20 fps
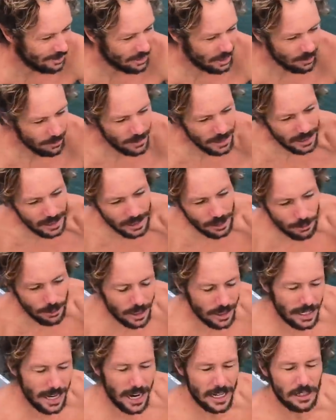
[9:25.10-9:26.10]
immediately we
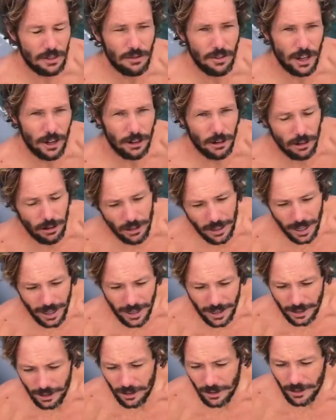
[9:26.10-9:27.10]
just asked if they were
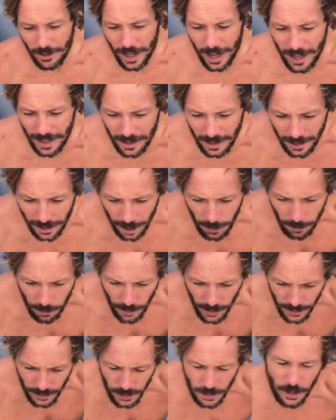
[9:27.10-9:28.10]
okay and all that, and um,
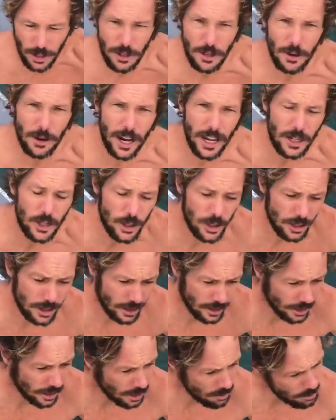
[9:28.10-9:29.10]
they'd started their engine
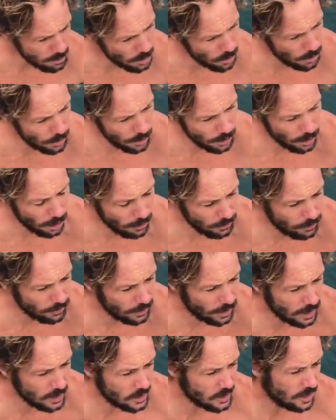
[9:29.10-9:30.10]
and they motored off of
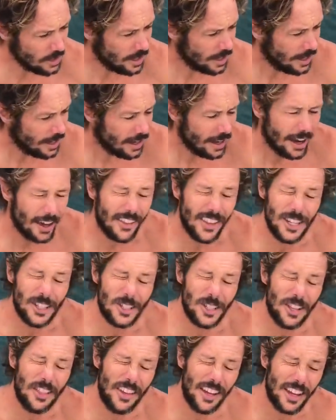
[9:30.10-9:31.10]
us. And they
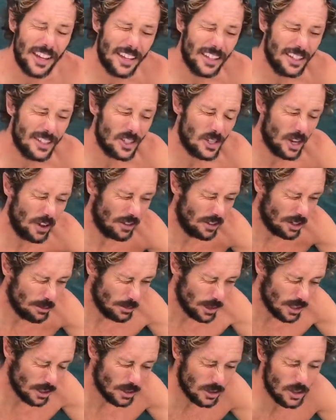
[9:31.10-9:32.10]
said they had seventy
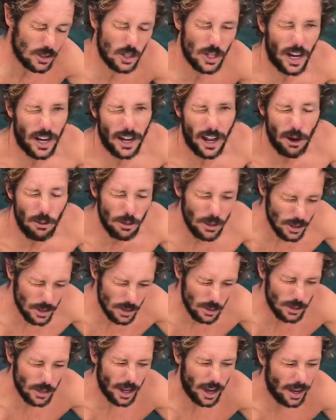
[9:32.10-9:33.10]
meters of chain out, which is
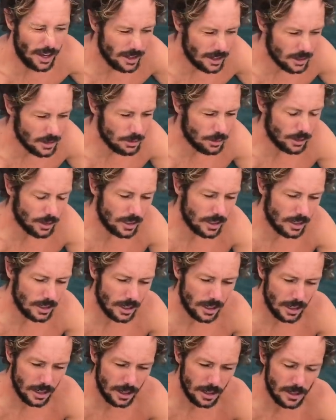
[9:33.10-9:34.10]
okay, because we're in
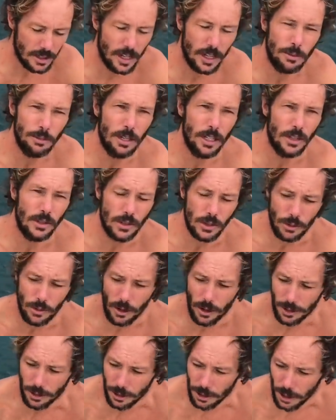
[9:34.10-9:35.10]
uh, ten meters of
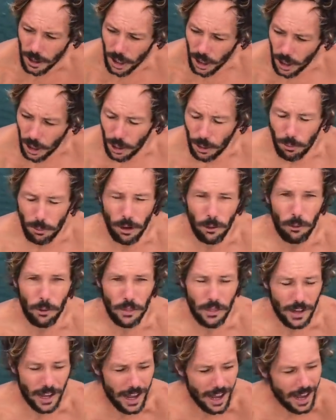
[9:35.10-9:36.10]
water. But what
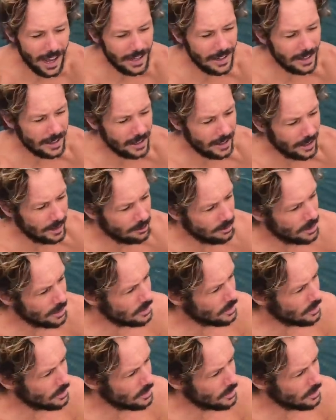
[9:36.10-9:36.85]
they hadn't done was they